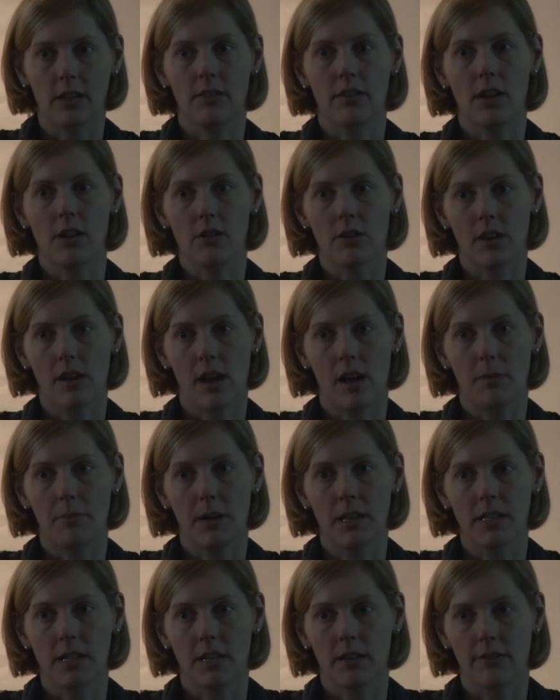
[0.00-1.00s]
and then you can help
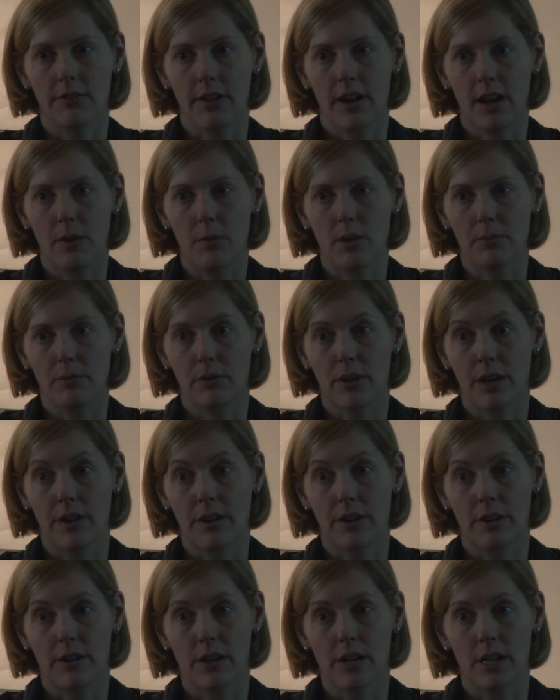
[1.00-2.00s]
identify what
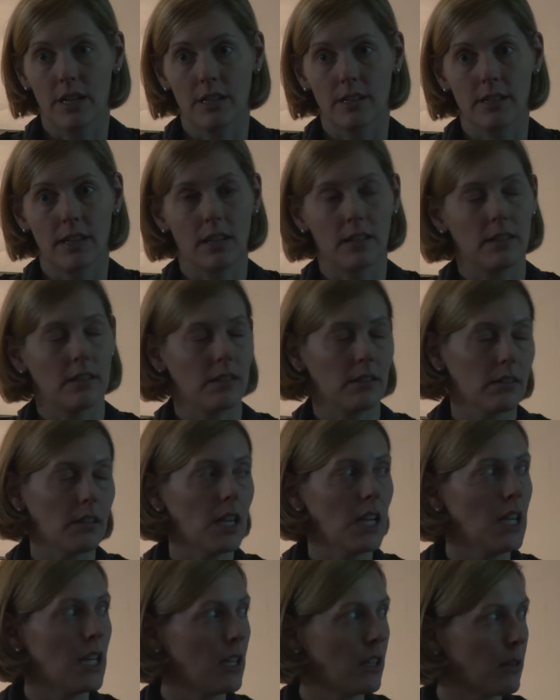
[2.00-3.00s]
predator it is that's
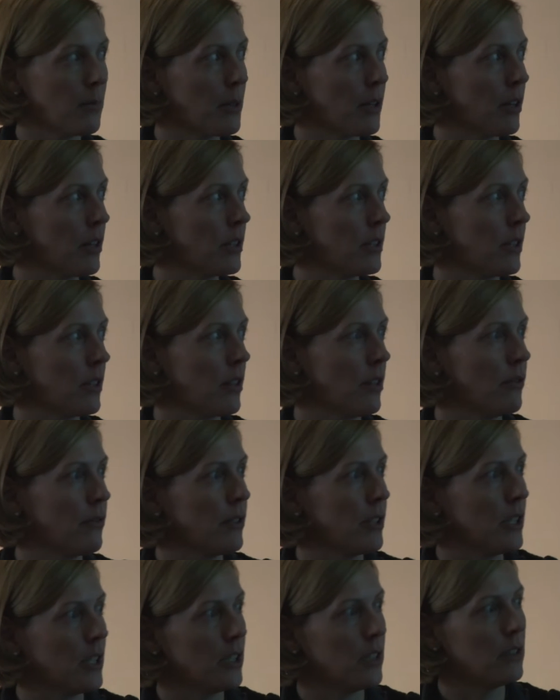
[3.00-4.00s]
eating your birds and
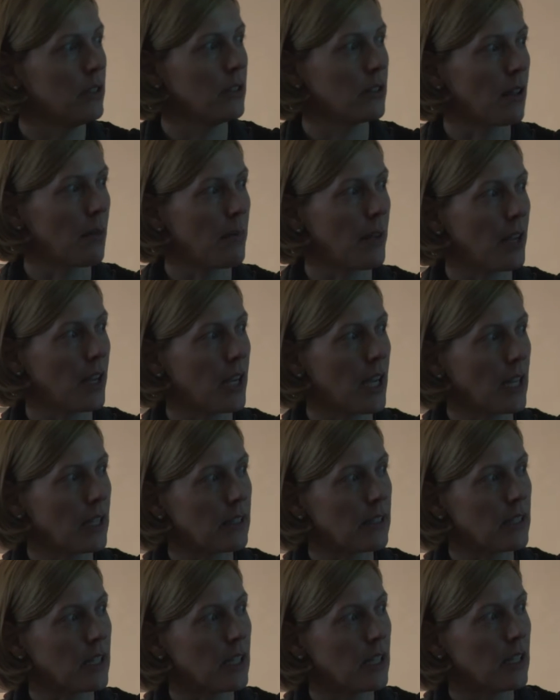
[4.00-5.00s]
hopefully do something
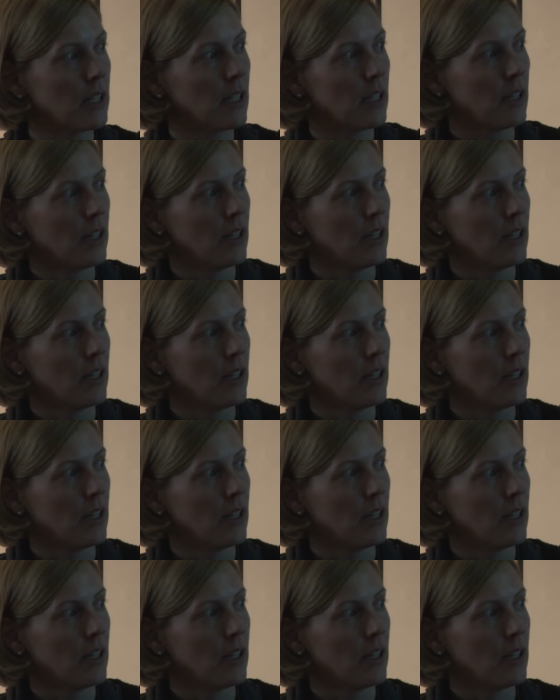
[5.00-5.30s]
against it.